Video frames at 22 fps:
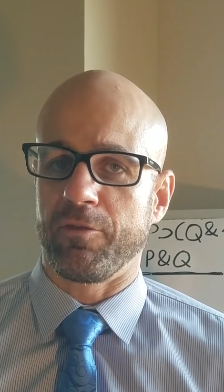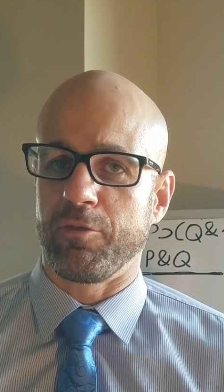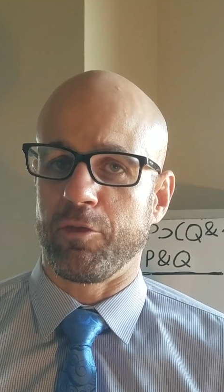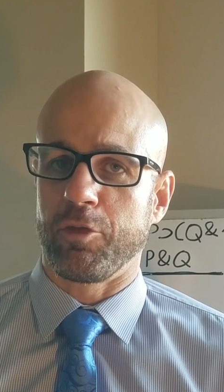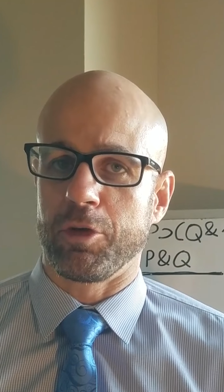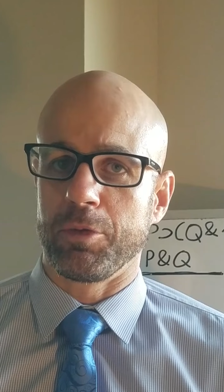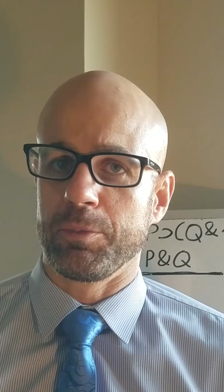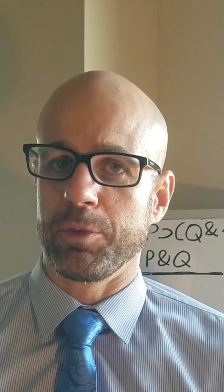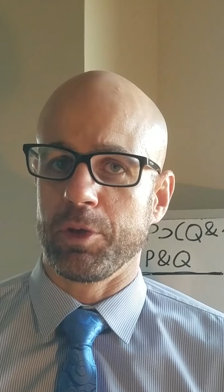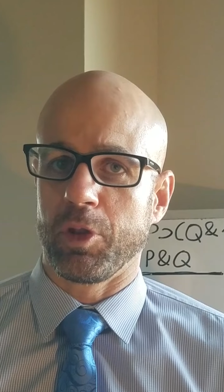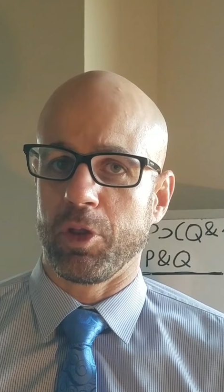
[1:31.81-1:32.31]

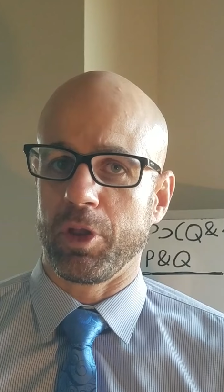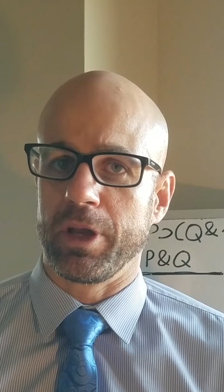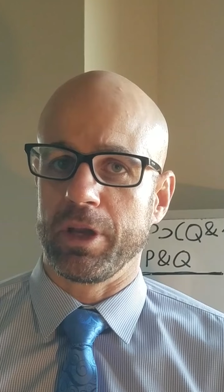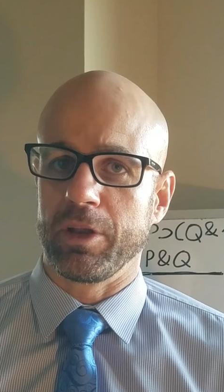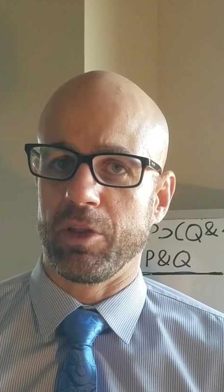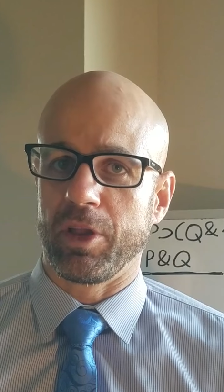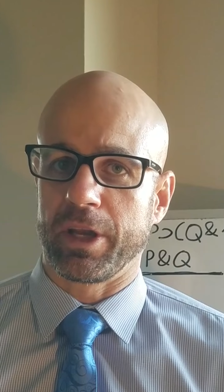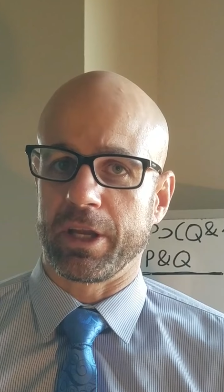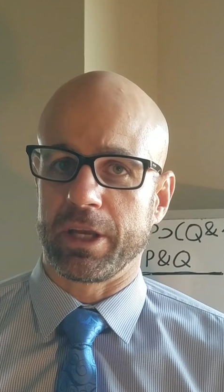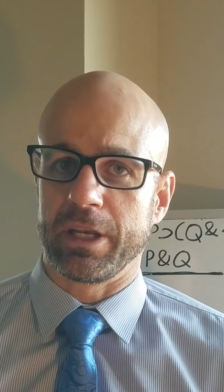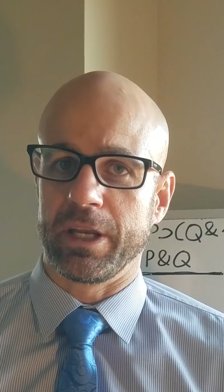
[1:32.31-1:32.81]
formulate
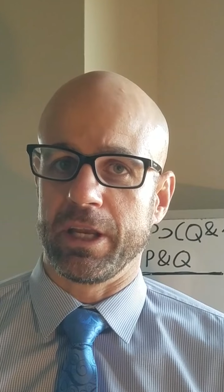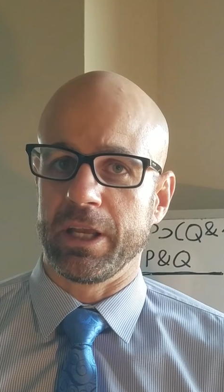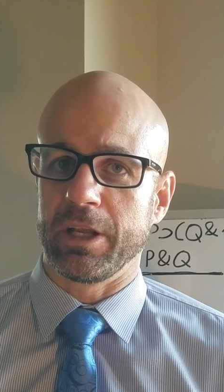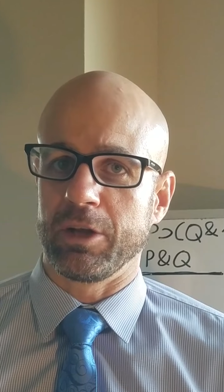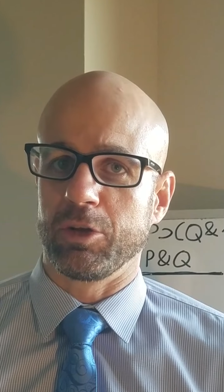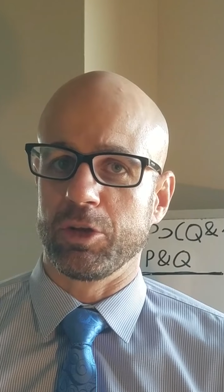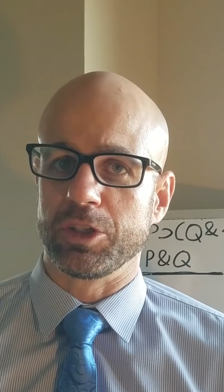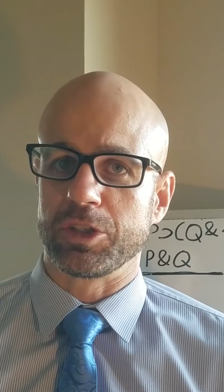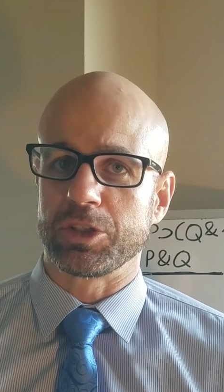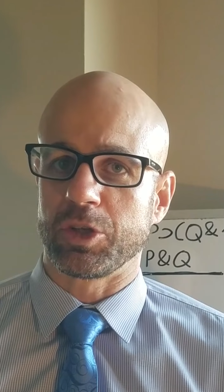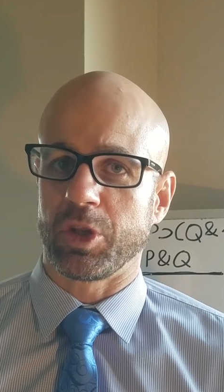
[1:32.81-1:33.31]
like an
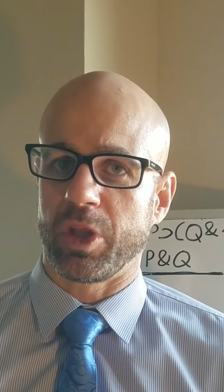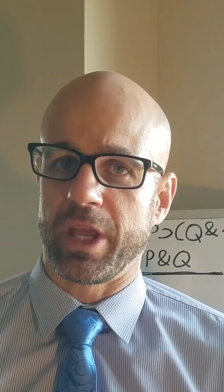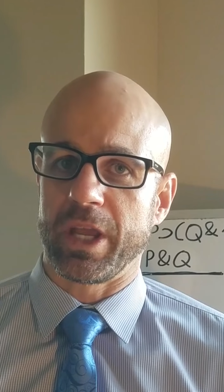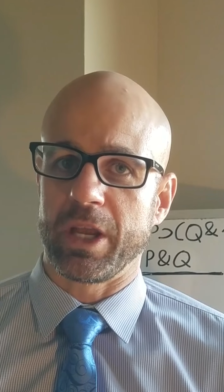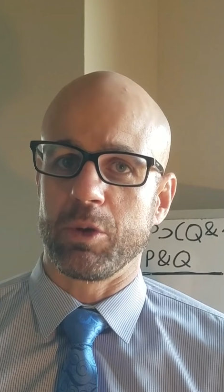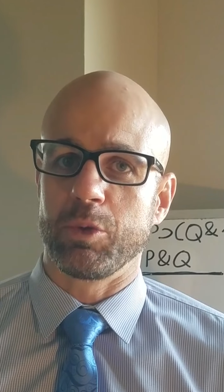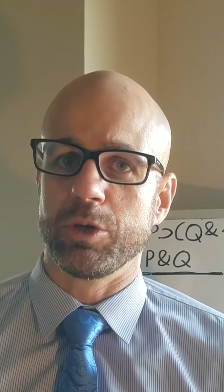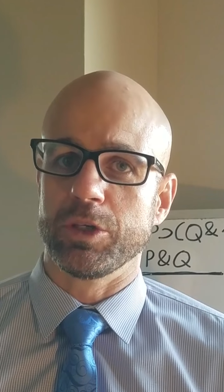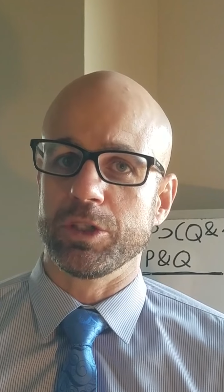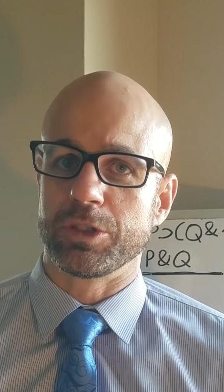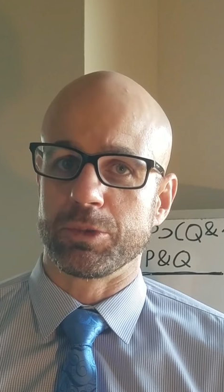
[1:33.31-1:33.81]
English
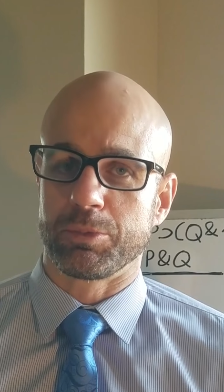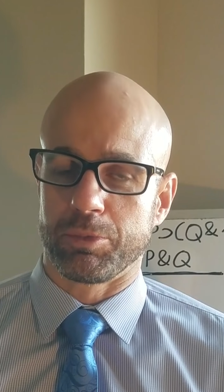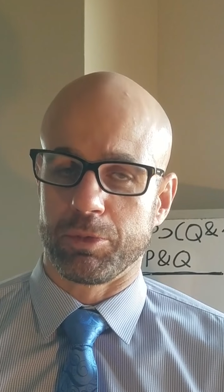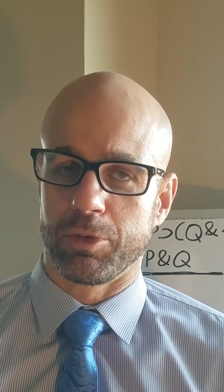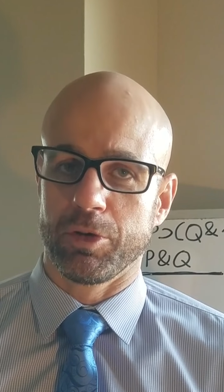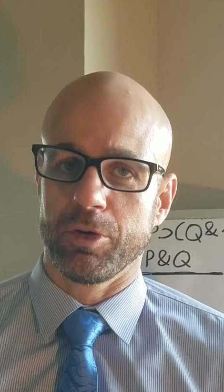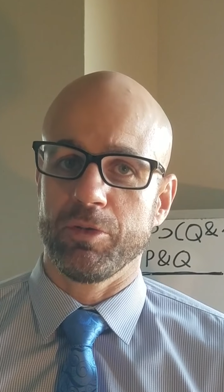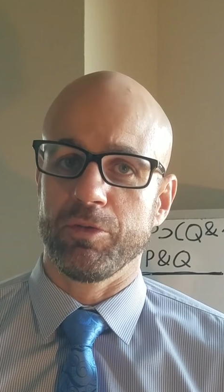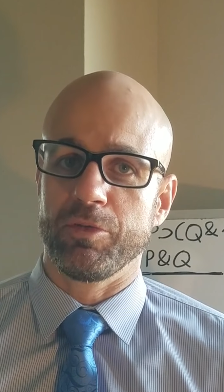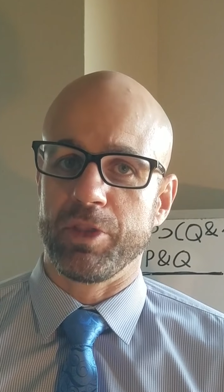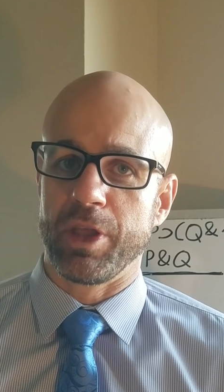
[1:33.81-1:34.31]
language
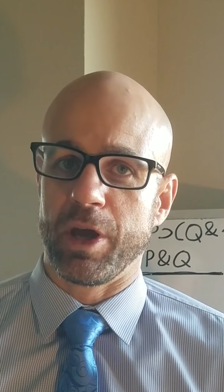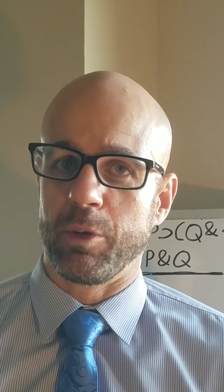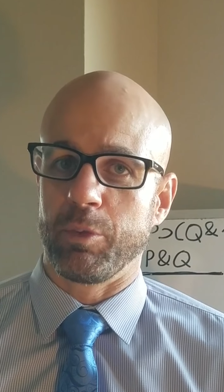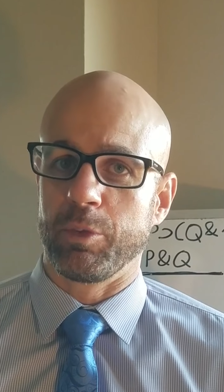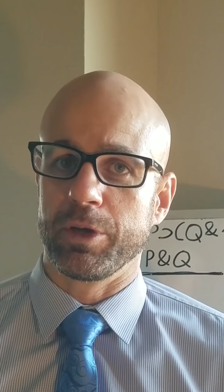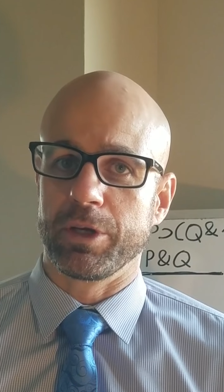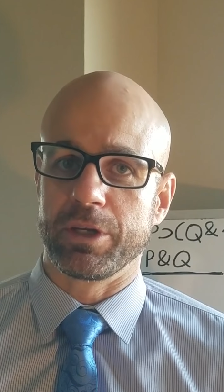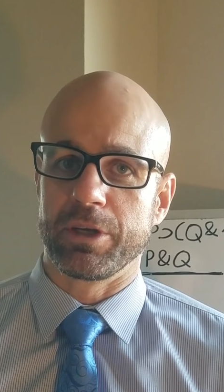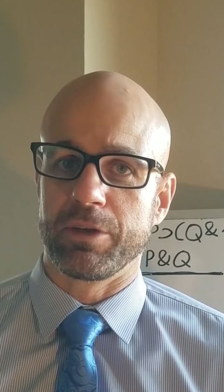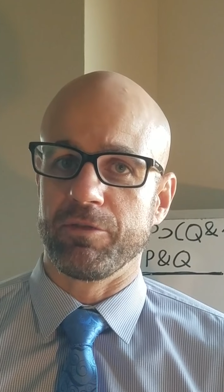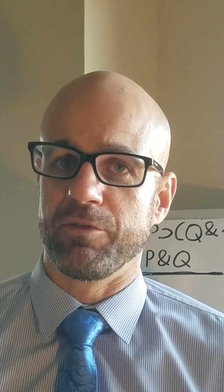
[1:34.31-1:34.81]
proof that
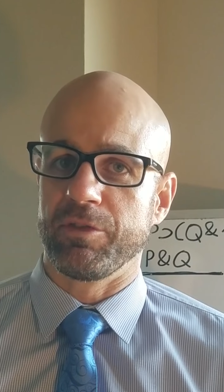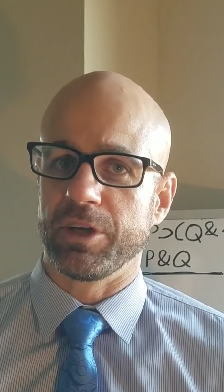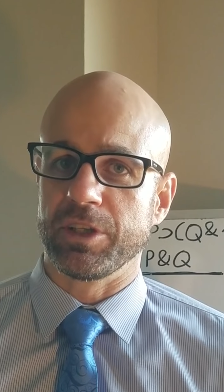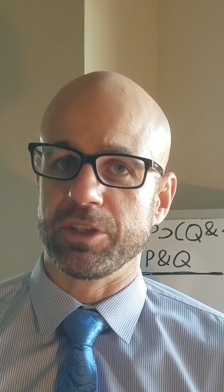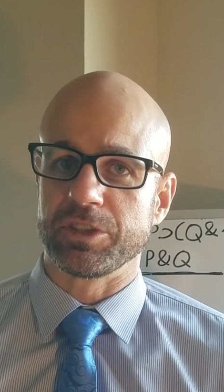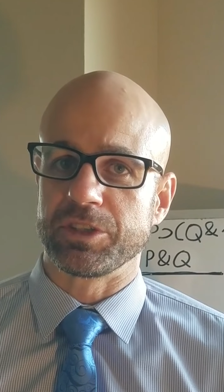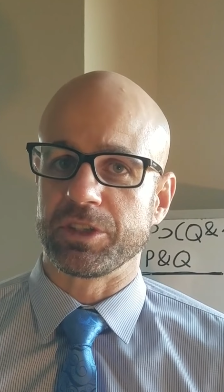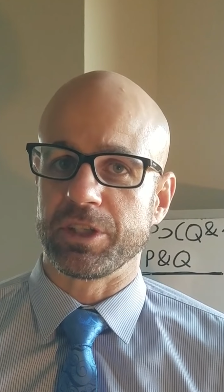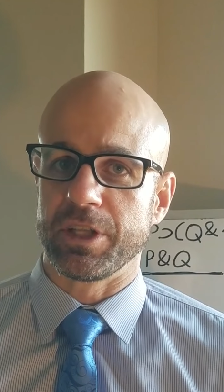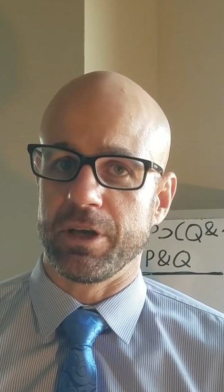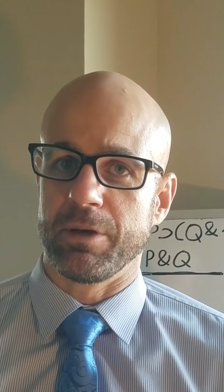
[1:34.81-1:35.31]
would
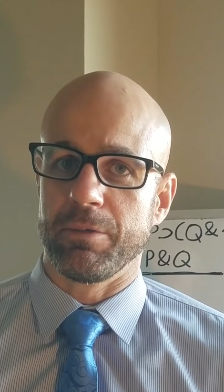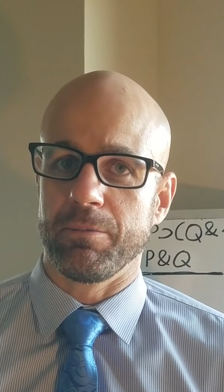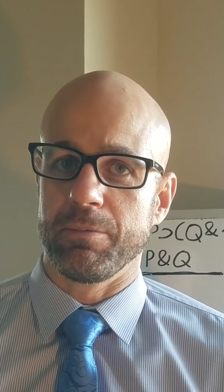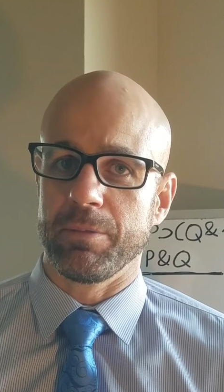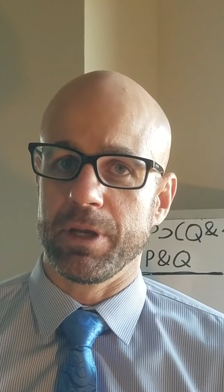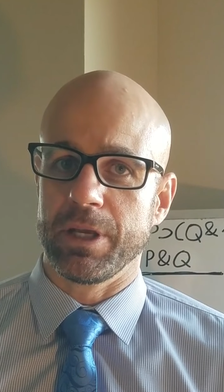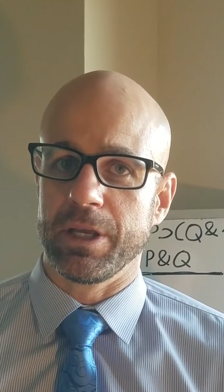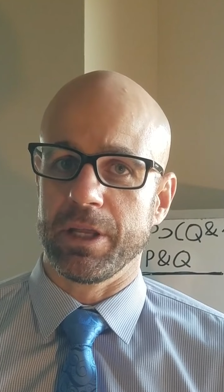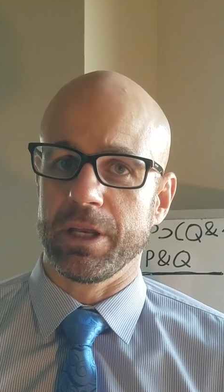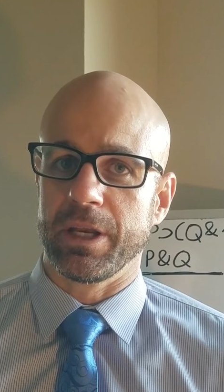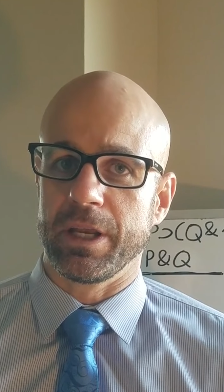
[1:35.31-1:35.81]
convince them
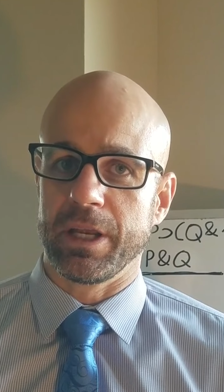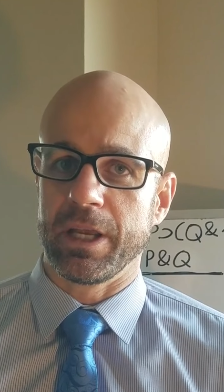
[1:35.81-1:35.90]
in